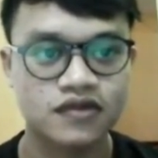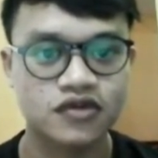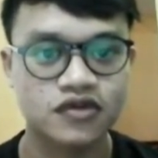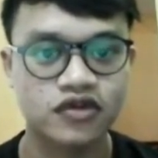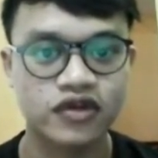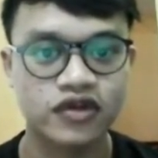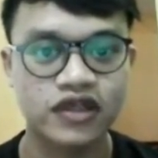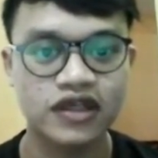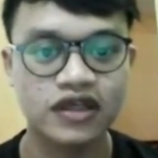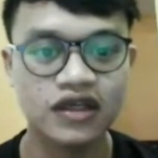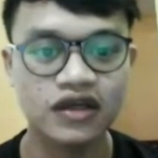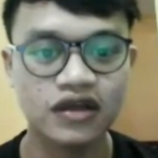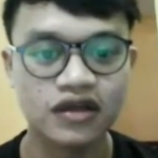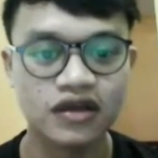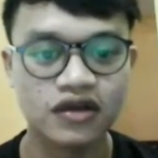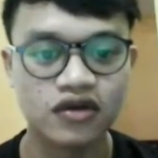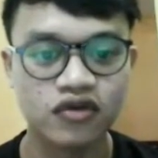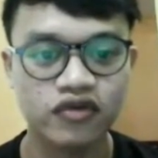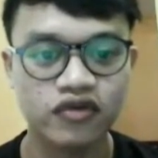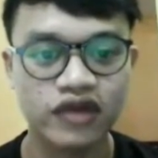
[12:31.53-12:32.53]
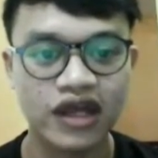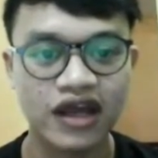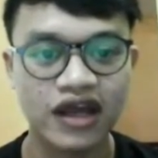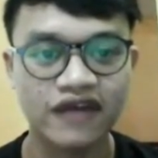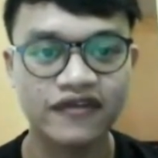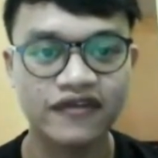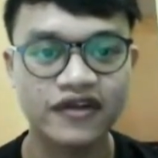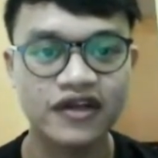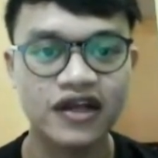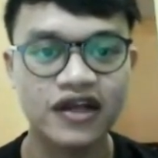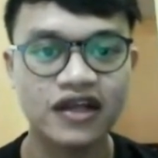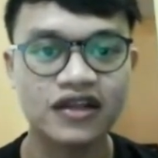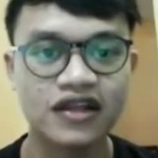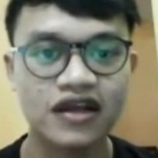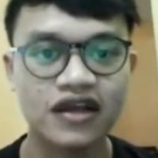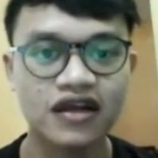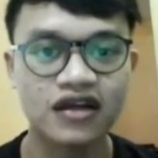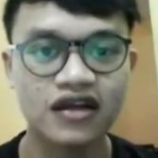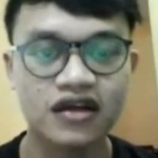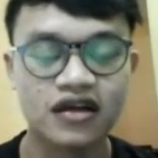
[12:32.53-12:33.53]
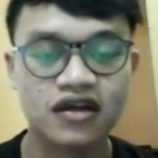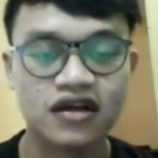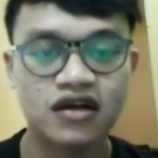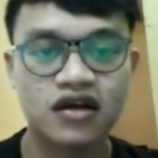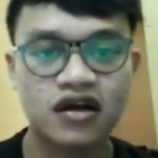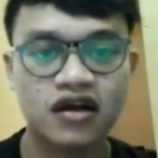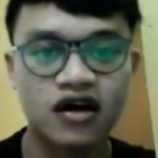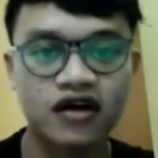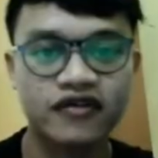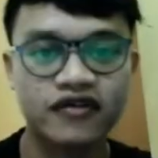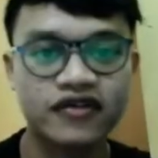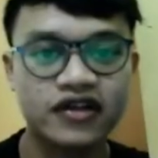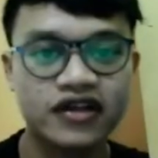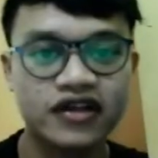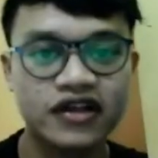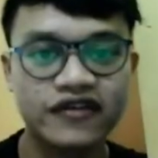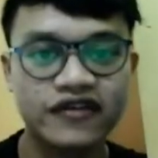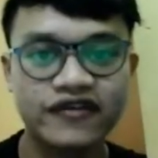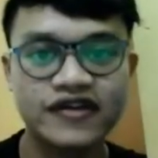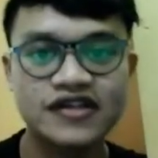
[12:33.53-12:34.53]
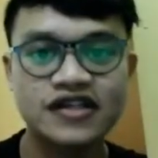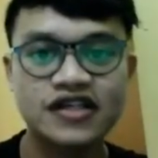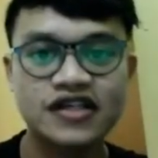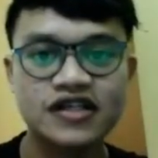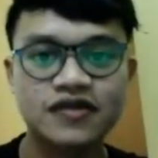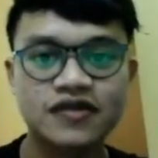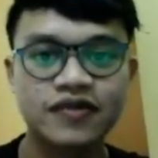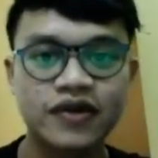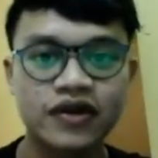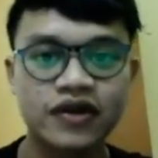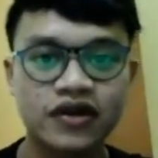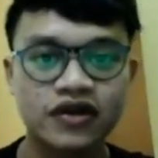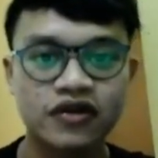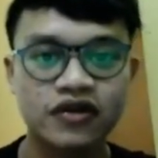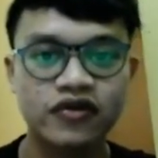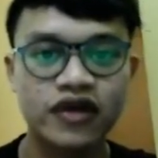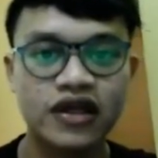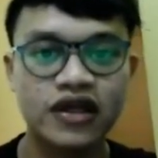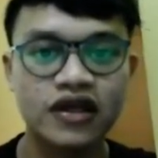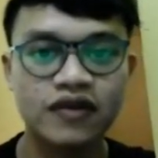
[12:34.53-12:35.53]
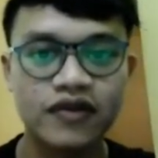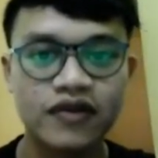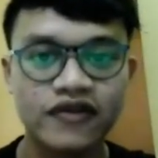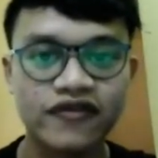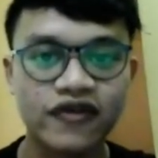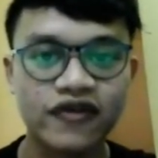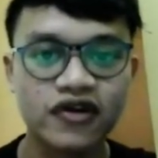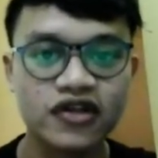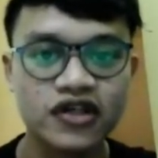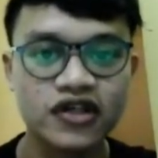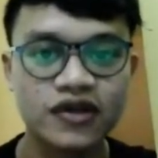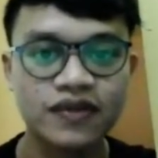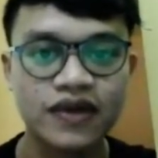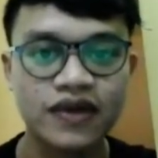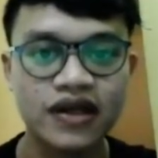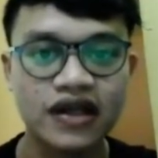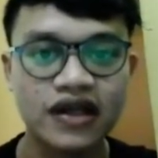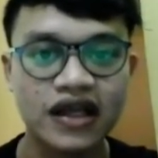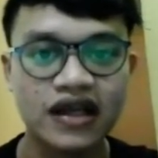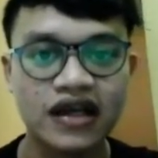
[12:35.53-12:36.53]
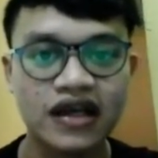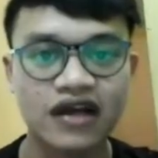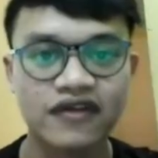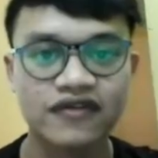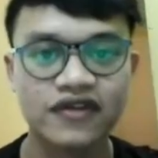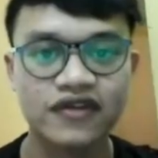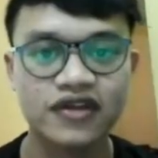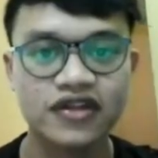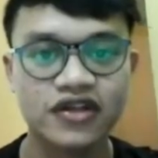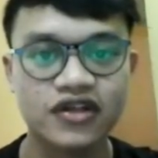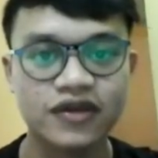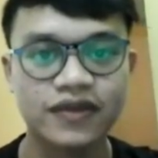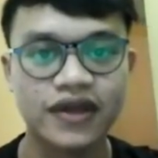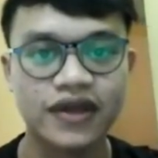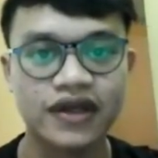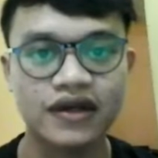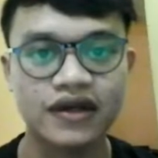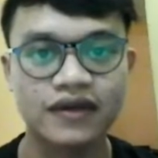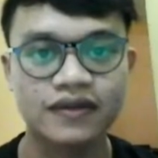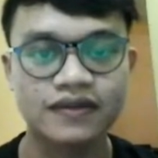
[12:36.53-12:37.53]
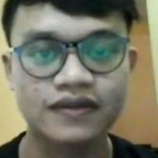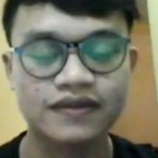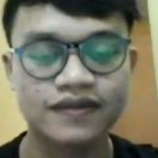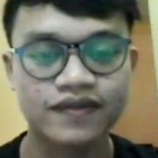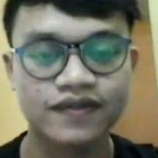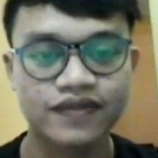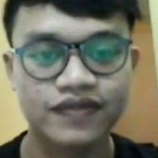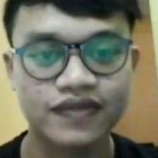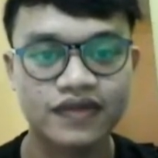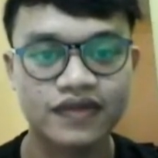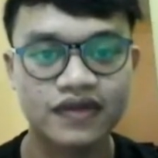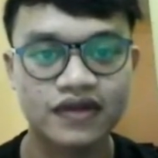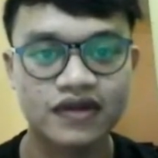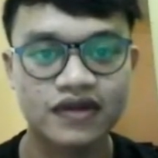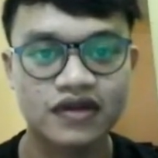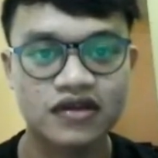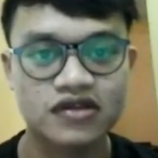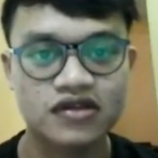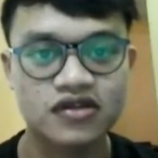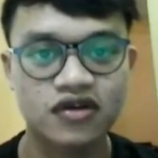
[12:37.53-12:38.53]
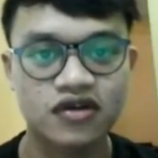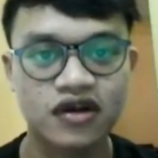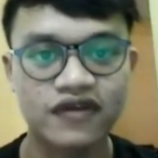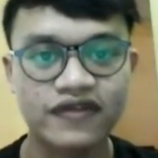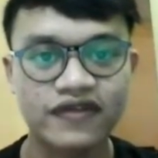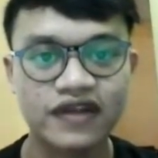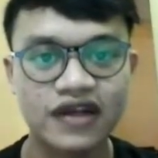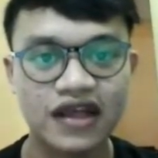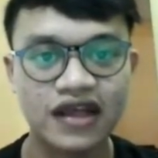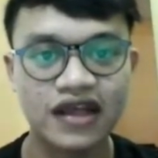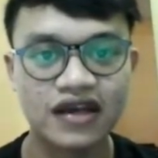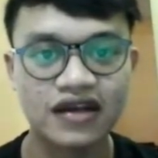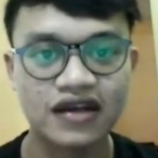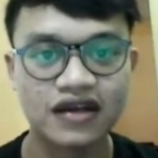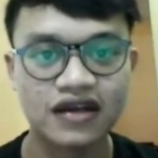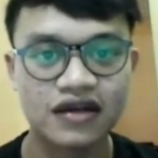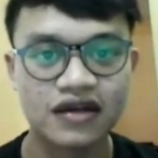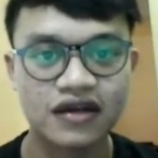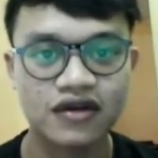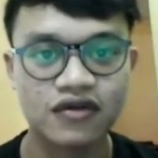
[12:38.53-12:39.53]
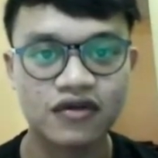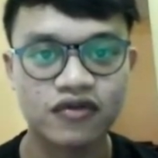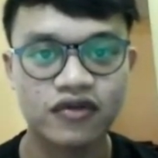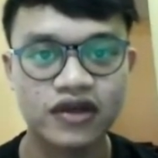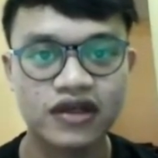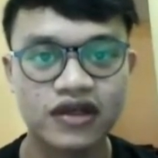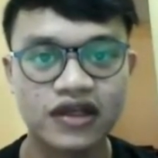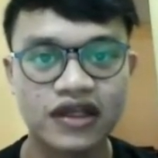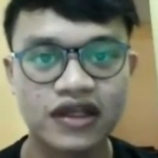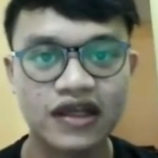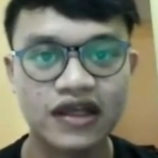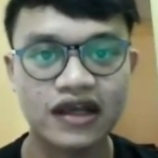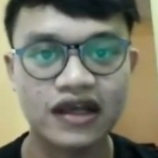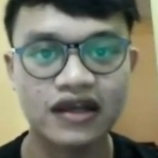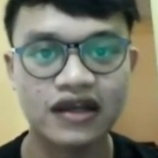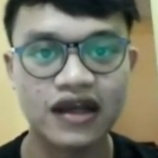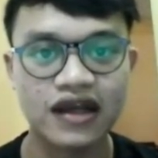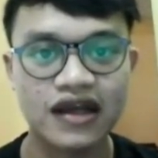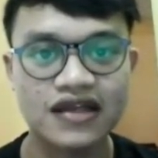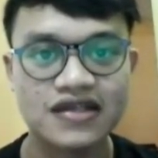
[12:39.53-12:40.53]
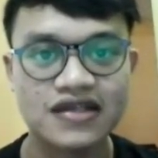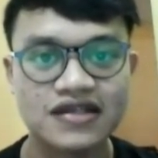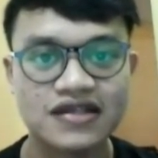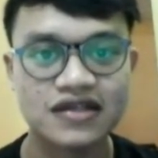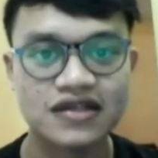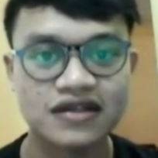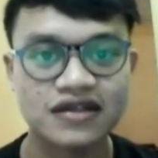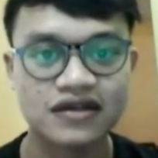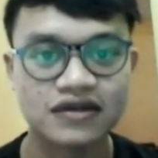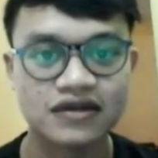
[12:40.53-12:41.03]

So here we have the data of the differences between before treatment and after treatment. So after that, we click analyze,